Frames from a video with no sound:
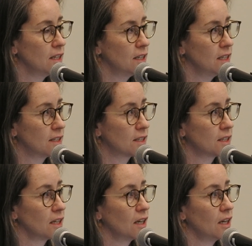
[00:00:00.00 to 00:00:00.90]

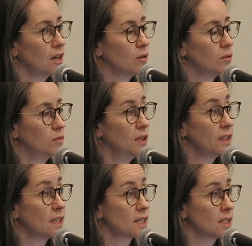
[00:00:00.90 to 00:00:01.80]
it's
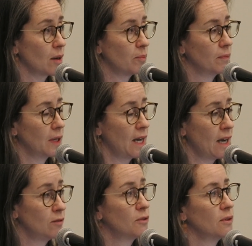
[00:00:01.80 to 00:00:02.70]
really a step
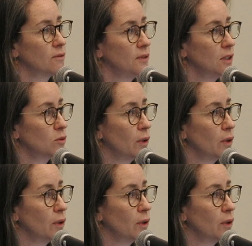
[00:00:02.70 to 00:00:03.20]
ahead for the field,